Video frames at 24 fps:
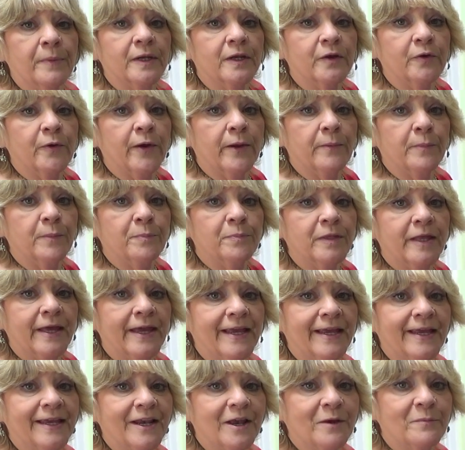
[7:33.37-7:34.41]
going to grab a
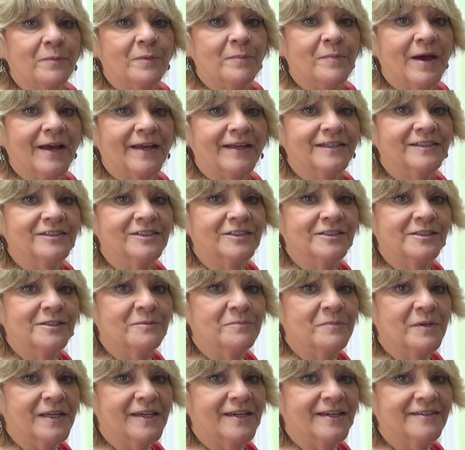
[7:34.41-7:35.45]
plate, and I'll be back in just a
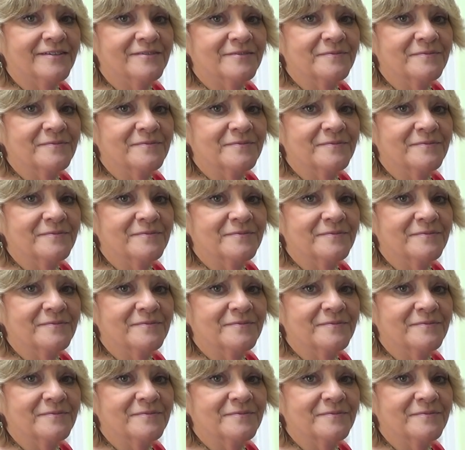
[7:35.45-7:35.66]
minute.